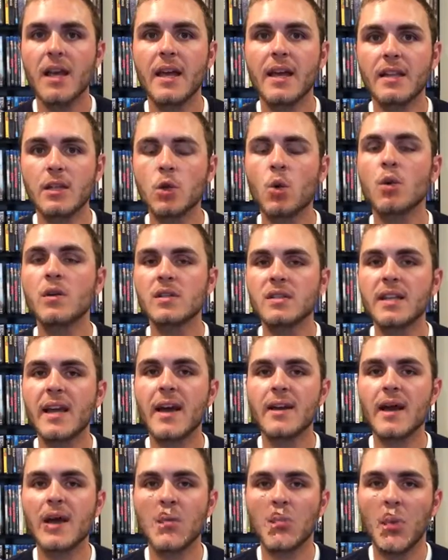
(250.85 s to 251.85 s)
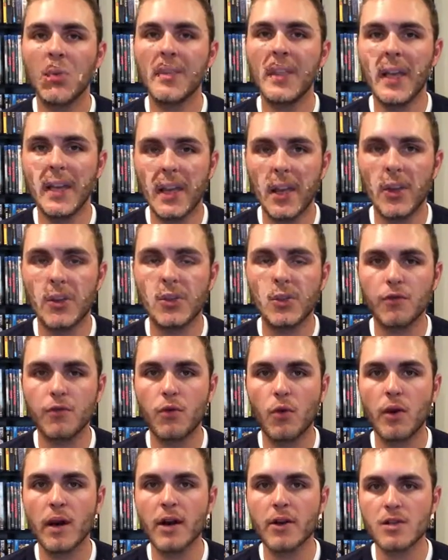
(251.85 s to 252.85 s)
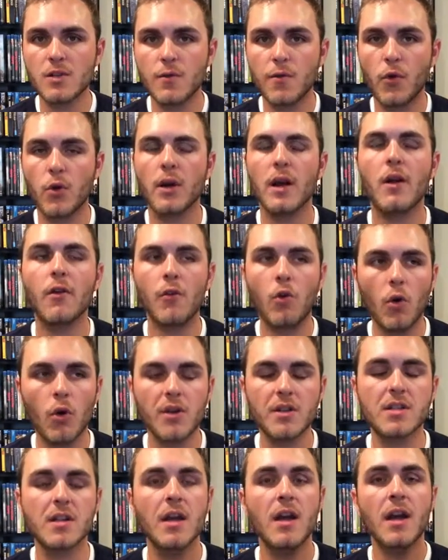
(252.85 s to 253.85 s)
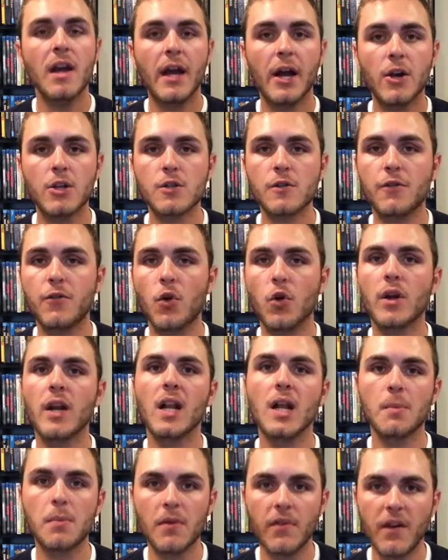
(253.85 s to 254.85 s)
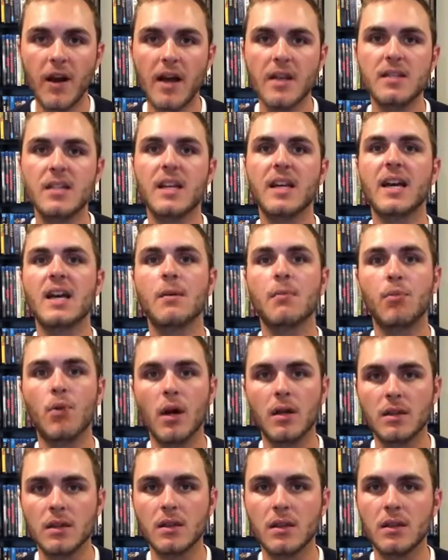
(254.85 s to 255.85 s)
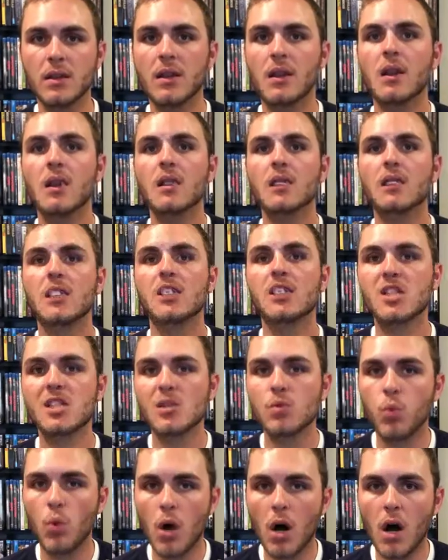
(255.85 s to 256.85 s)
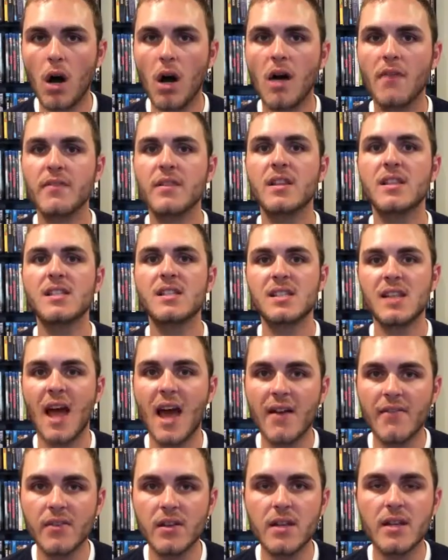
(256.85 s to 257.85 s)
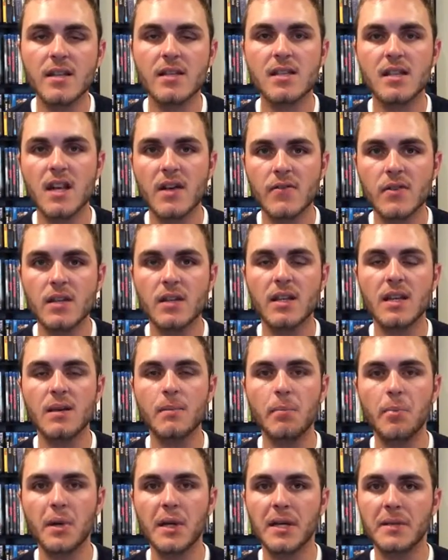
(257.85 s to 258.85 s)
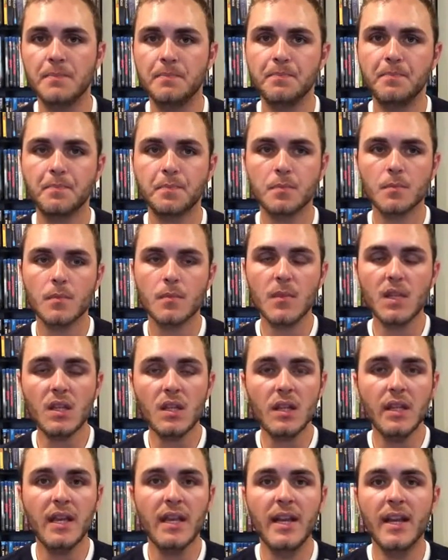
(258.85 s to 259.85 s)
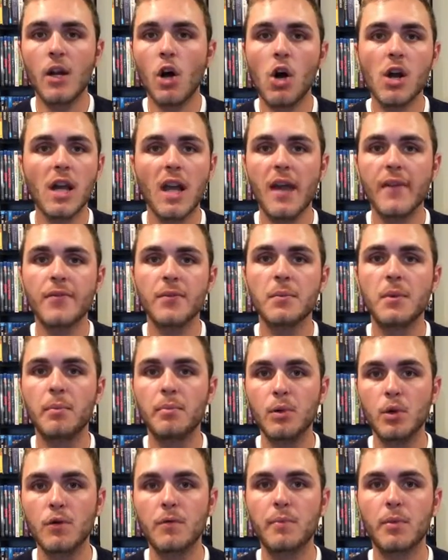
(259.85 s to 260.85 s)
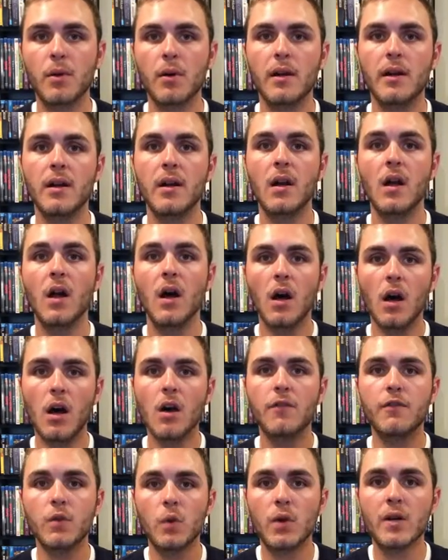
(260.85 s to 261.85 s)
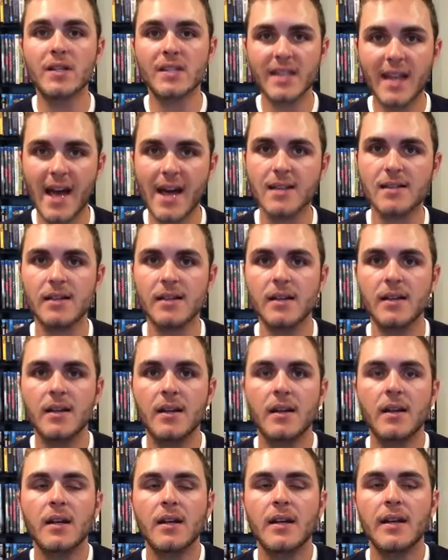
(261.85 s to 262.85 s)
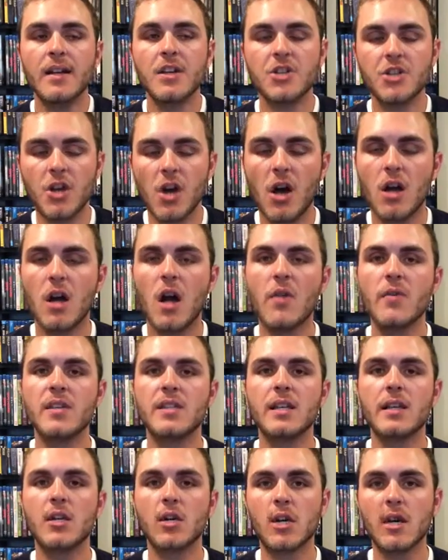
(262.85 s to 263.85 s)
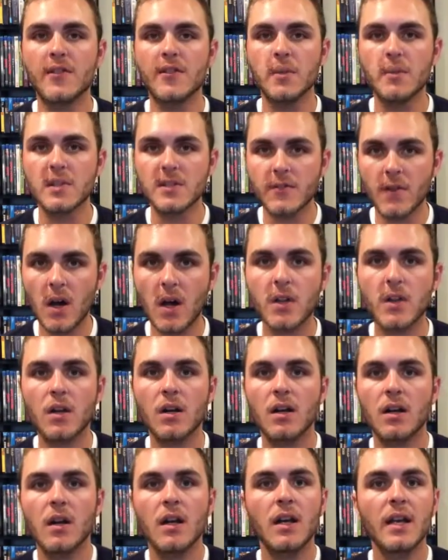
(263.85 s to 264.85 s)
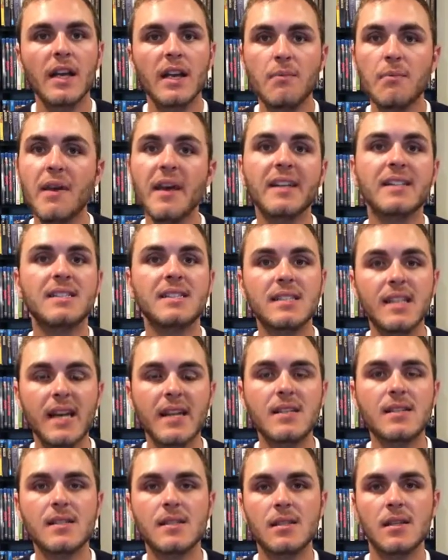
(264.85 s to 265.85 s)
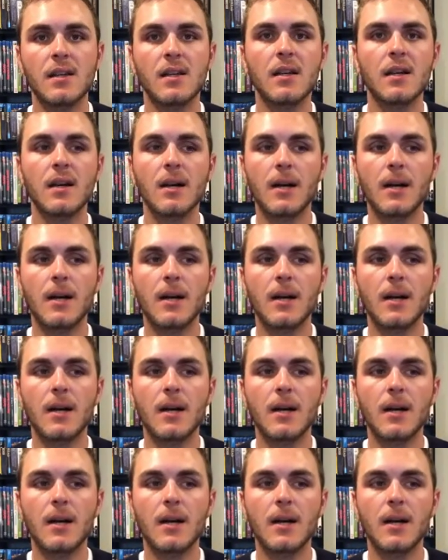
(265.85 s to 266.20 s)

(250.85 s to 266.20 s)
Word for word: And Lawrence Kasdan wrote that character for Harrison Ford. Now, of course, Harrison Ford improvised. He kind of brought the the suave and the savviness and everything, but it all came from a blueprint of Lawrence Kasdan. And John obviously learning from his father. It makes sense.